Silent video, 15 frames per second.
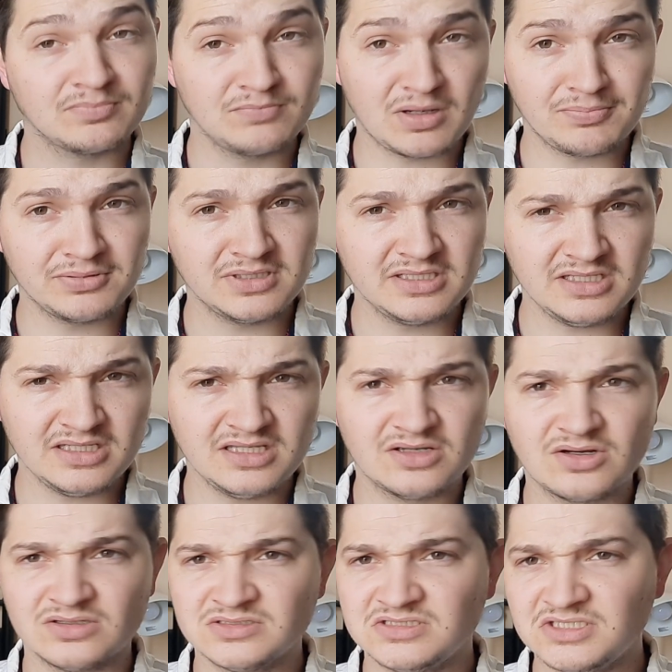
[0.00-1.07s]
Papali'i
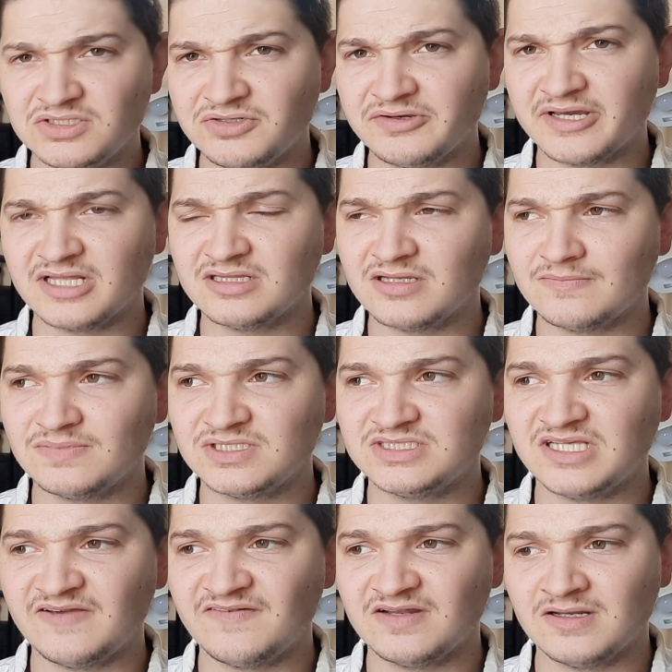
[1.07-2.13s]
continuing at number
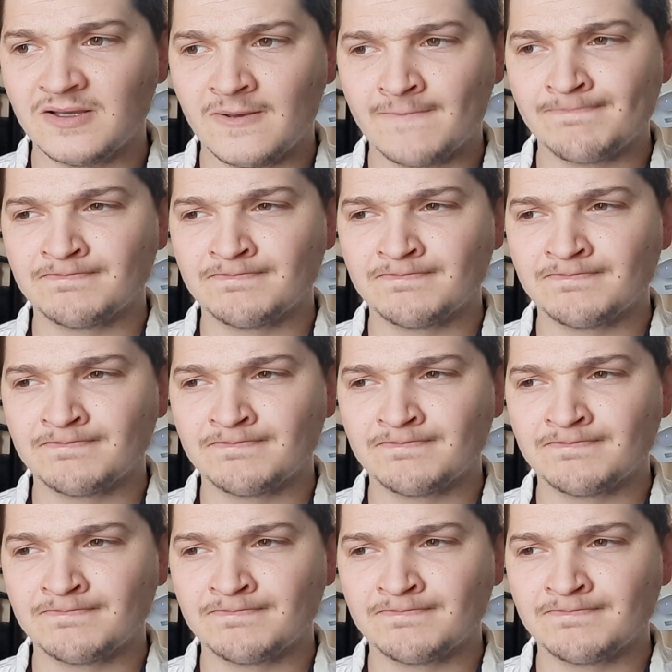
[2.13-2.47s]
7.